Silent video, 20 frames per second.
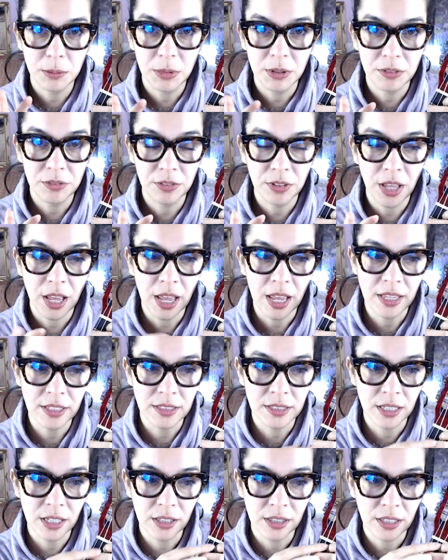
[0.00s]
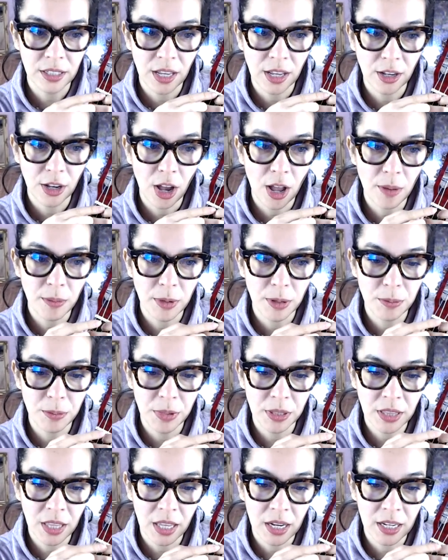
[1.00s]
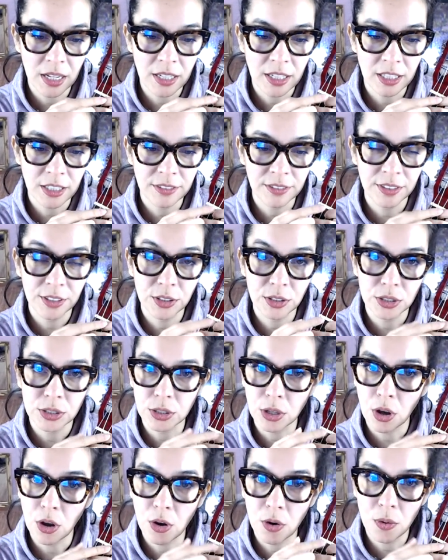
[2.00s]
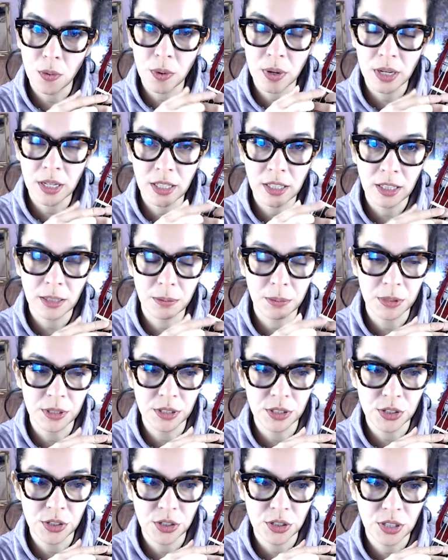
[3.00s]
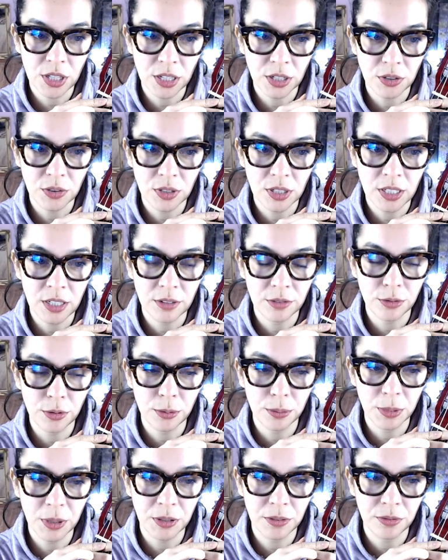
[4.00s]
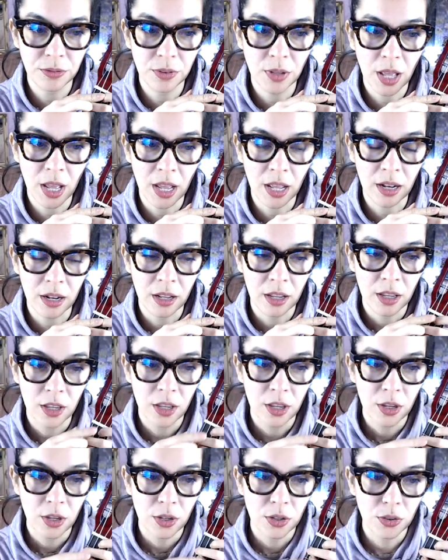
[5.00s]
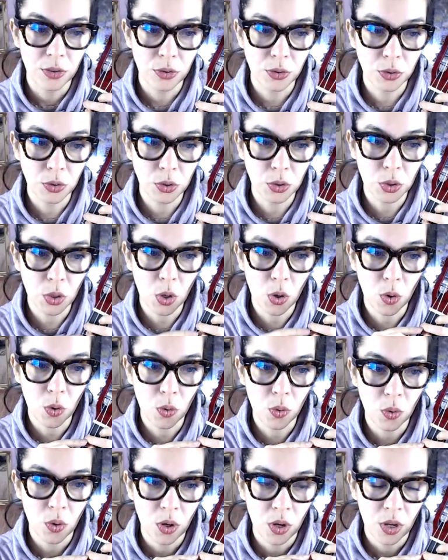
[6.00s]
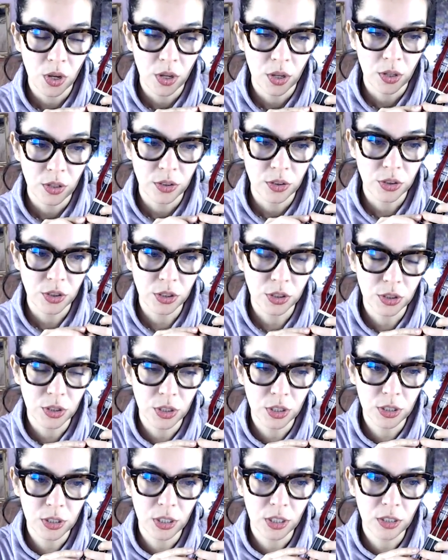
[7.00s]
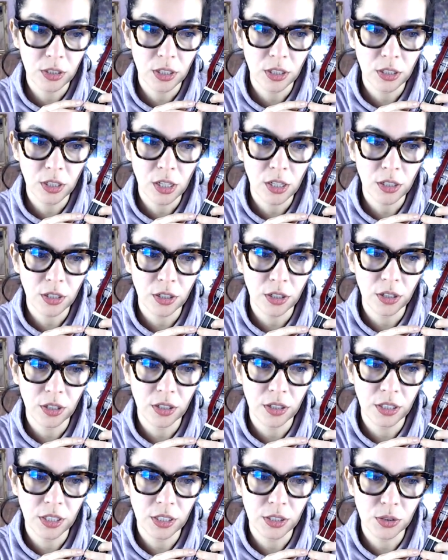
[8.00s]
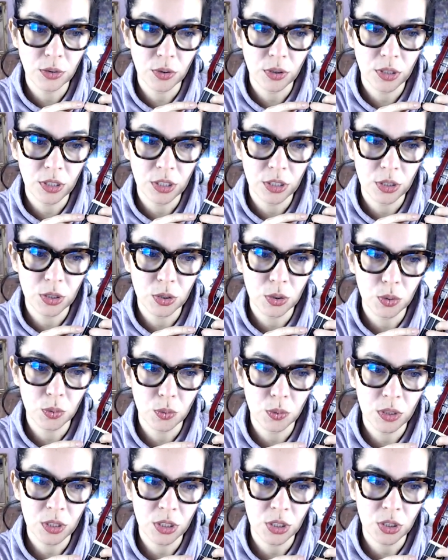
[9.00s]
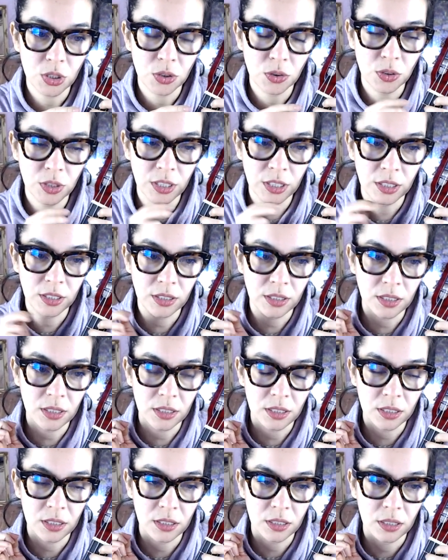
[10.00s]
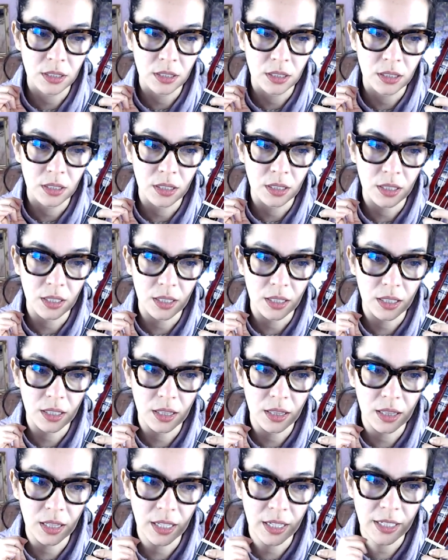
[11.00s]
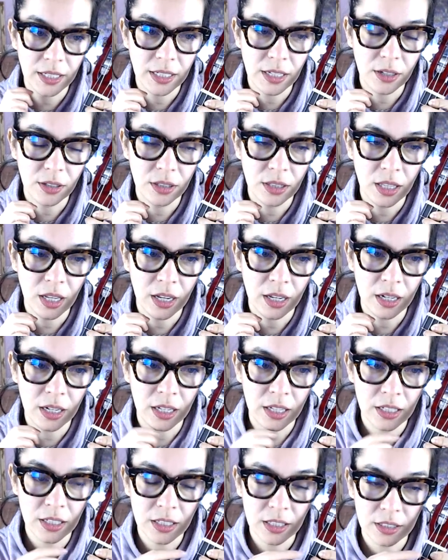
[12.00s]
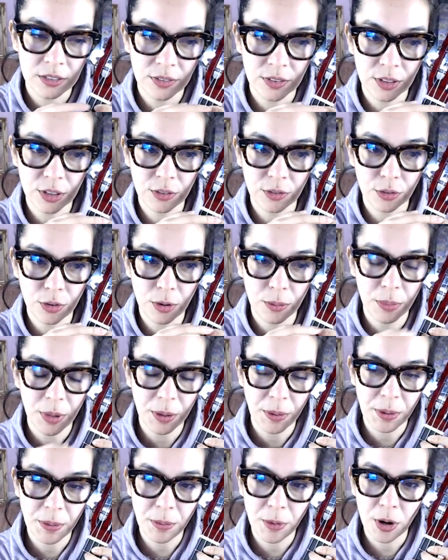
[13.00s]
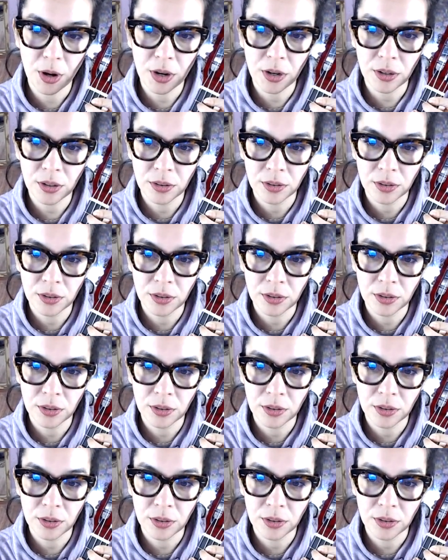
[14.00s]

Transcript: B flat has nothing in common, but that index finger is already in the position that you need it for B flat. So just look, look, look, look, these two are going to switch strings, lay down that index finger for a baby bar.